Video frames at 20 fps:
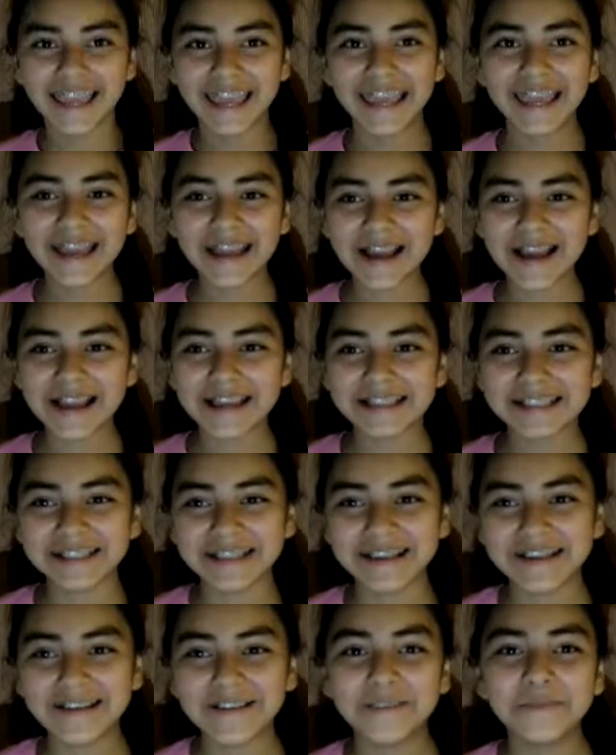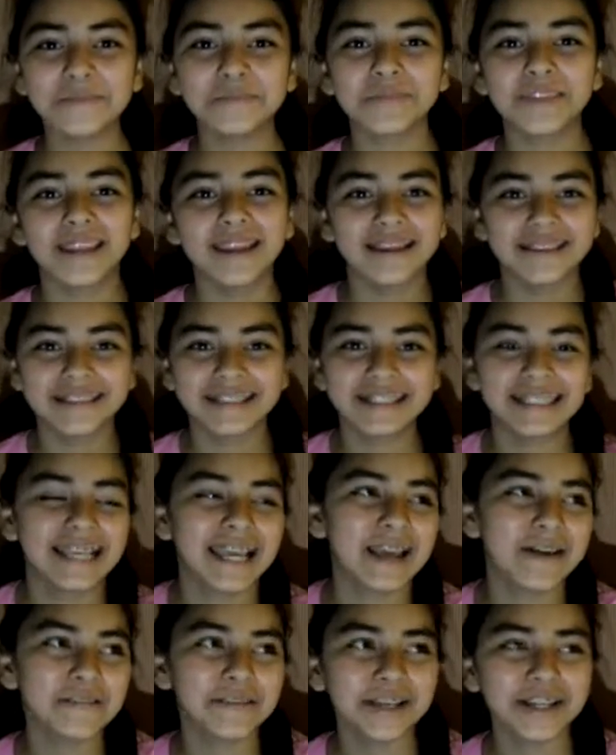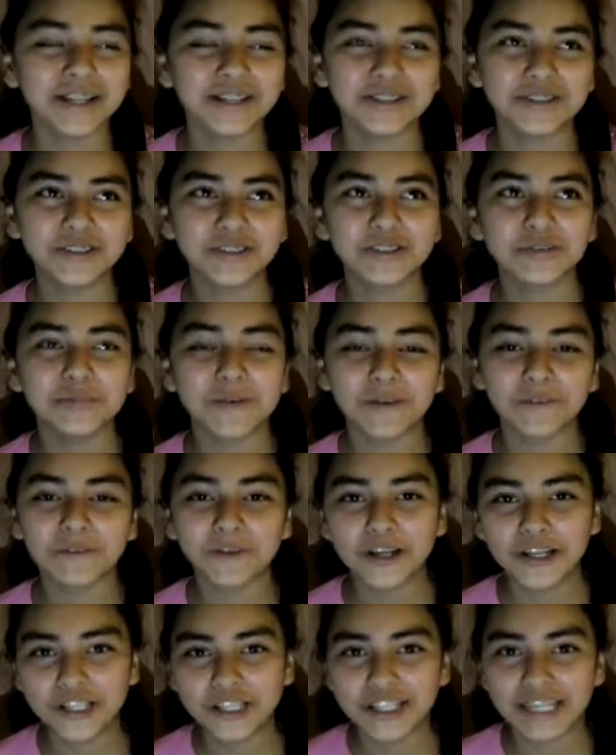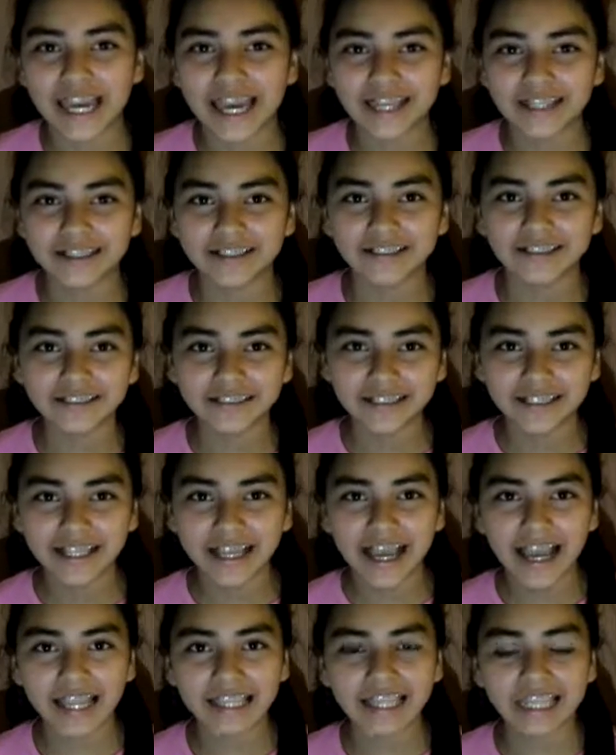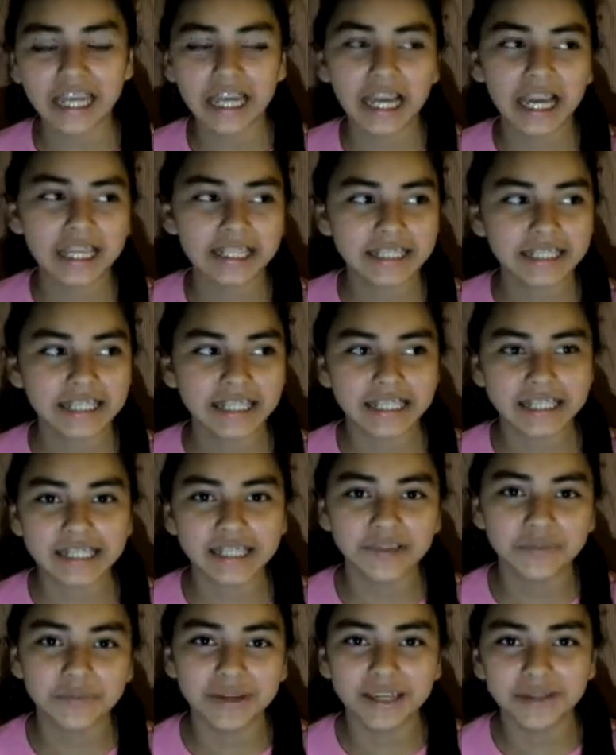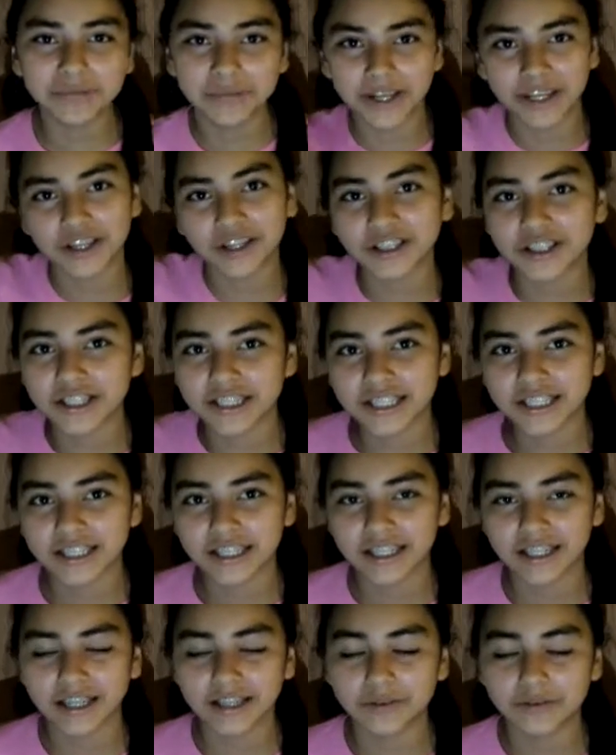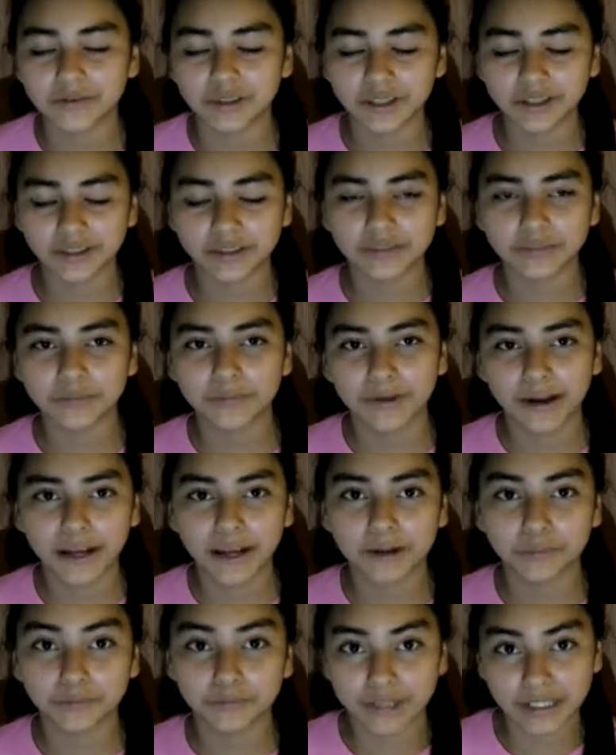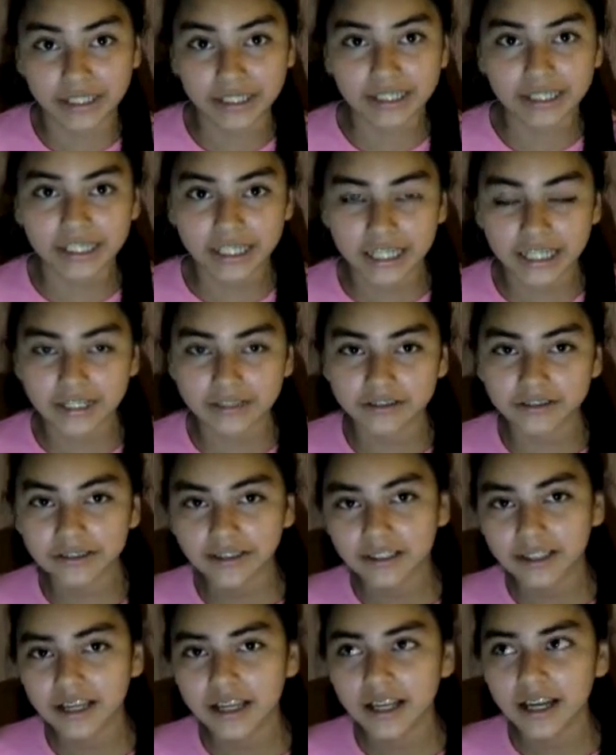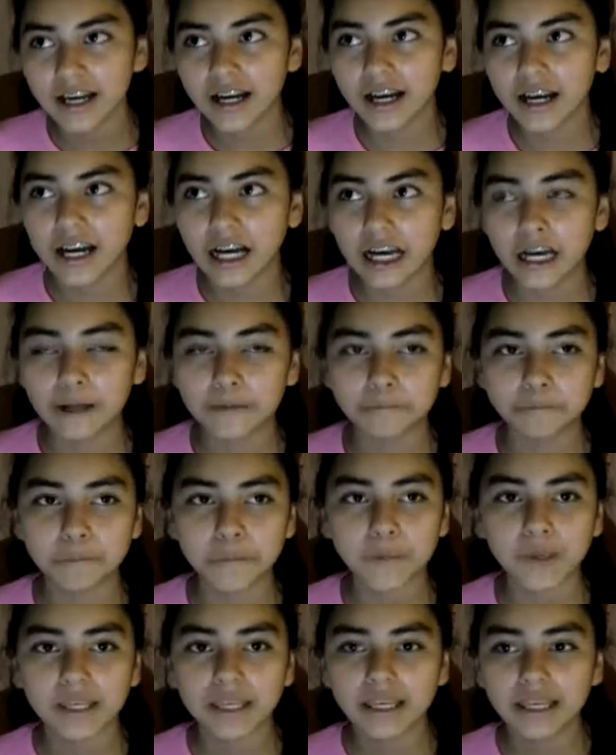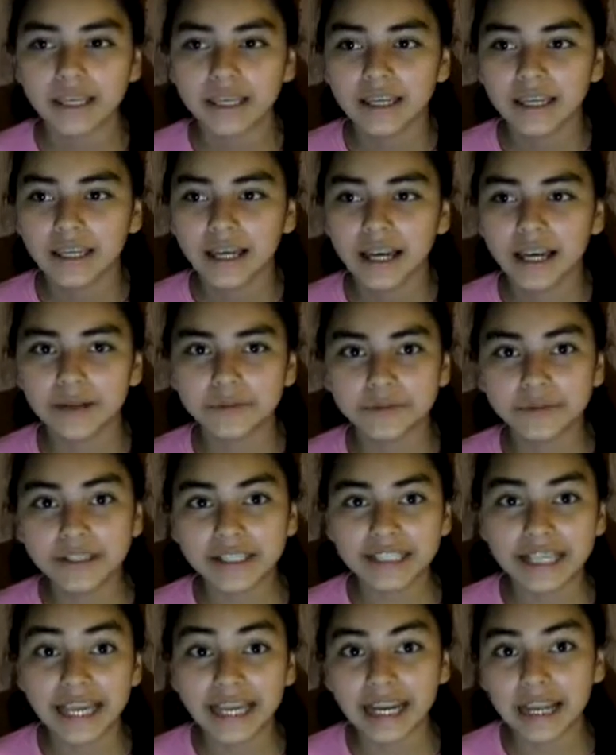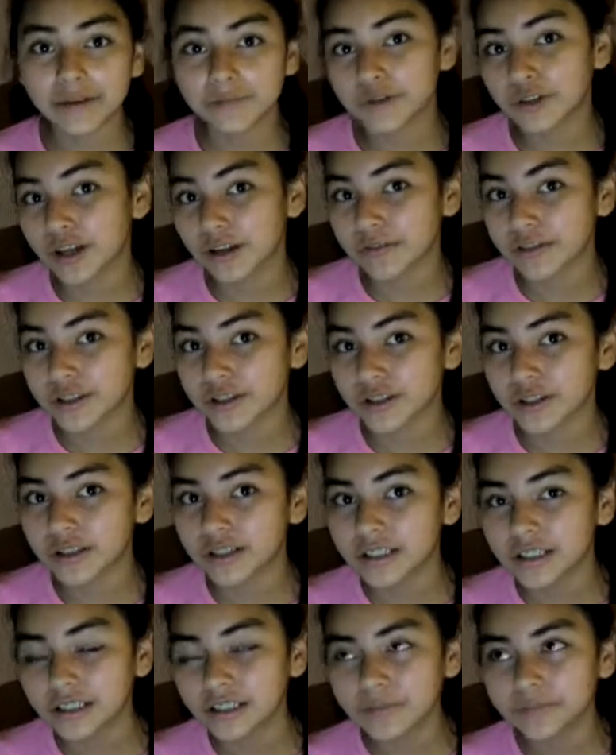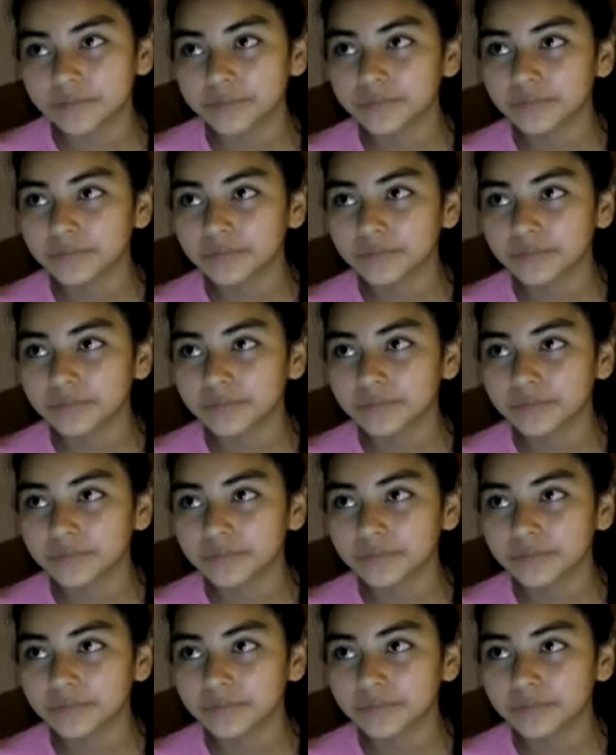Hey guys, today I'm gonna do my first channel. I think you guys gonna see me in my other with my Brenda's channel. I'm Susana, I'm 12 years old.